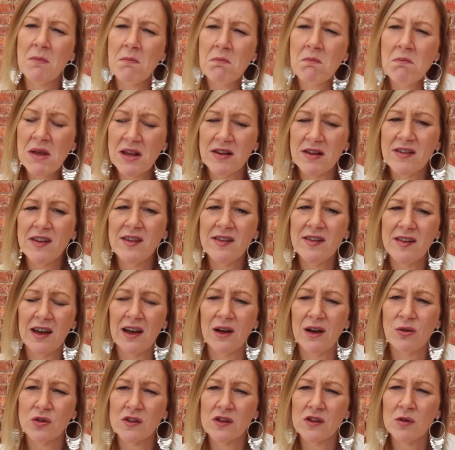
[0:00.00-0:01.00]
it misses
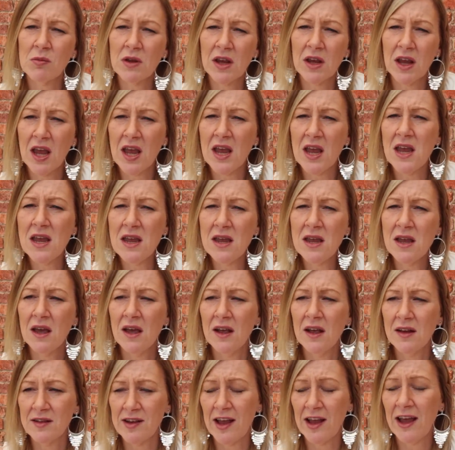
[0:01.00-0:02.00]
out some key
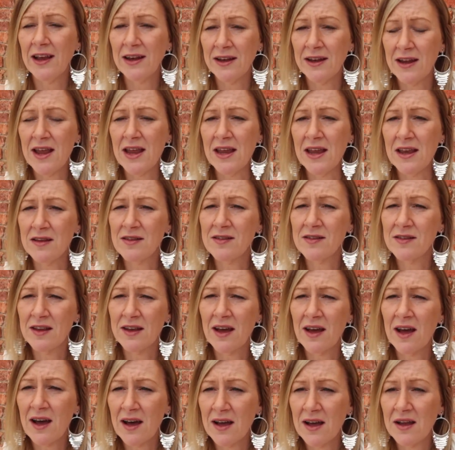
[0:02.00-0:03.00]
techniques
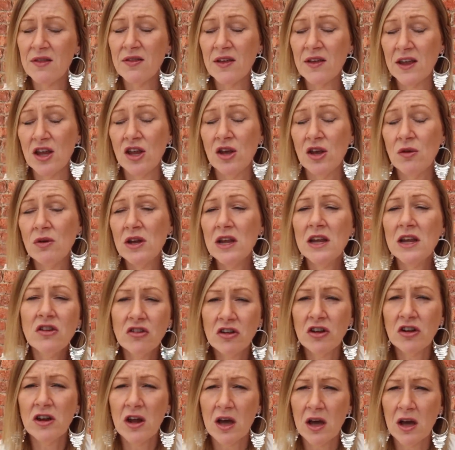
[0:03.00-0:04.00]
that I think you need
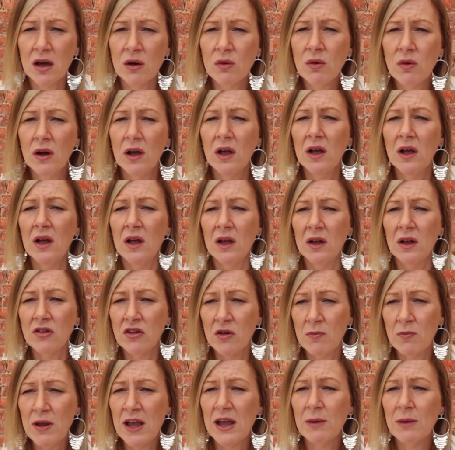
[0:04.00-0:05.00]
to know
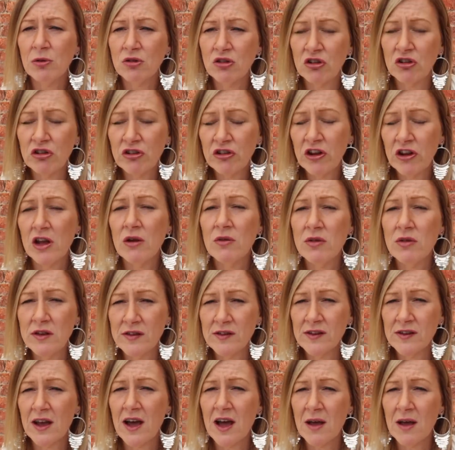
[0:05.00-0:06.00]
to be able to sew
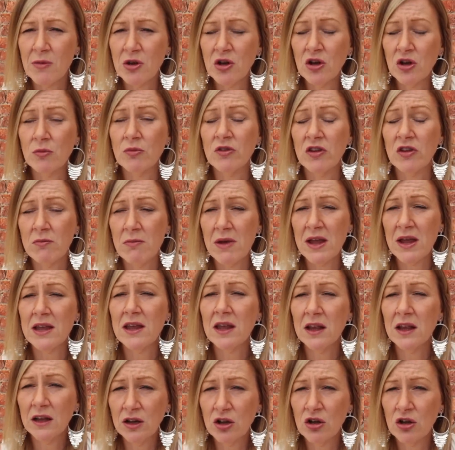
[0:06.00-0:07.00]
this garment up to
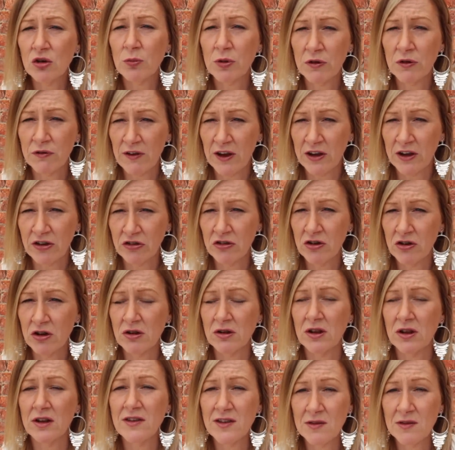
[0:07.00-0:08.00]
make it look
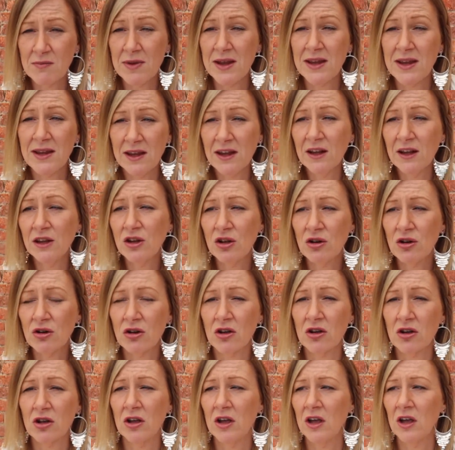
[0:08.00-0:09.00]
professional and to make it
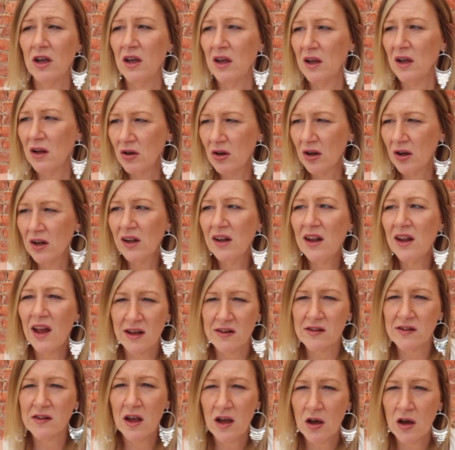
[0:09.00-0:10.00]
look
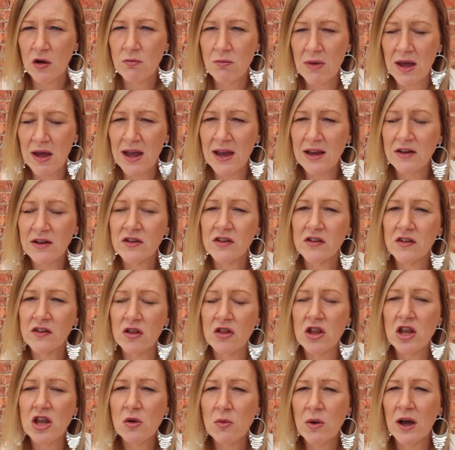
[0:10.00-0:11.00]
less homemade, so
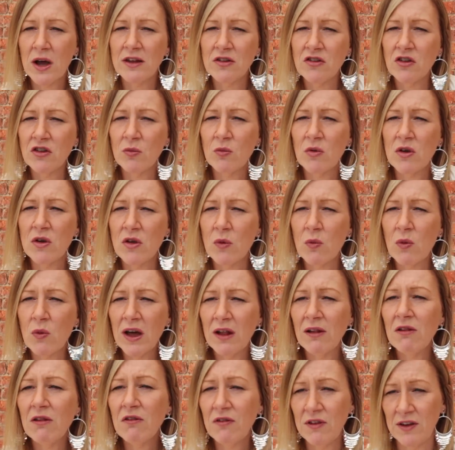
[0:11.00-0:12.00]
that you end up with a
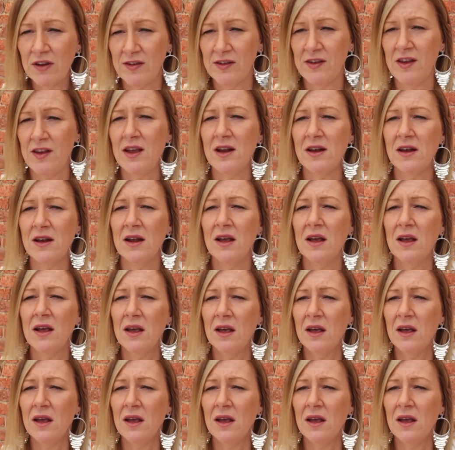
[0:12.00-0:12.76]
well-fitting